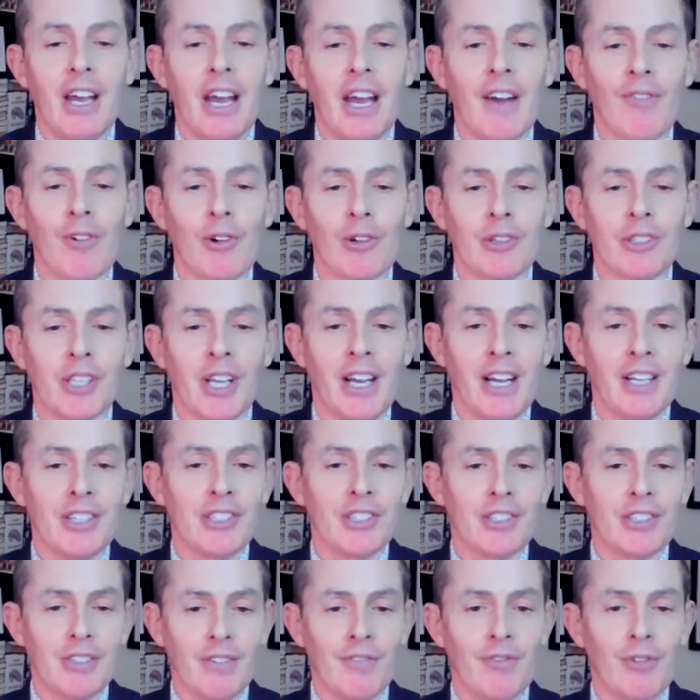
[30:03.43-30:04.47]
ever
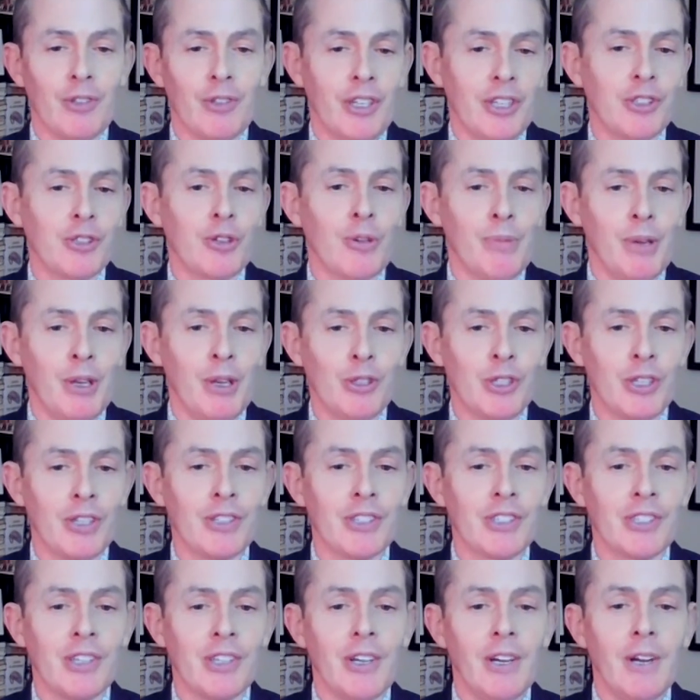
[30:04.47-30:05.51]
touched for
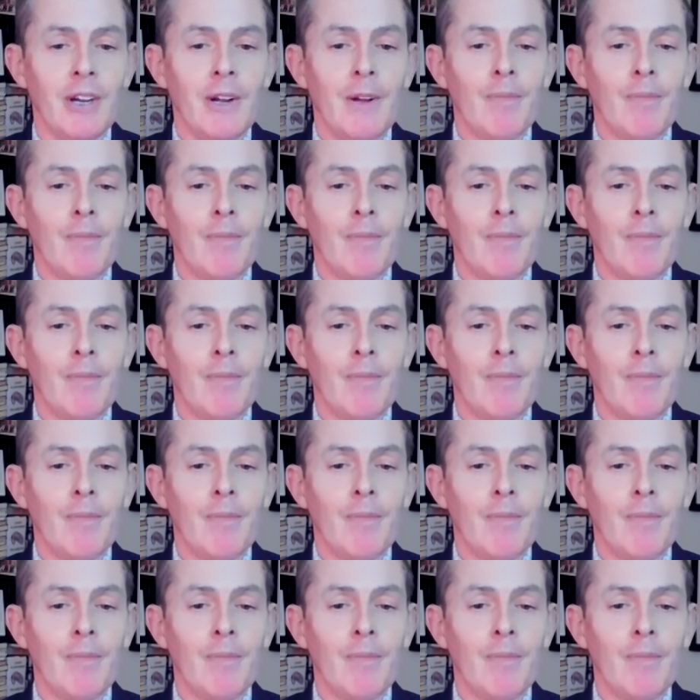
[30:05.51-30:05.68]
distributions.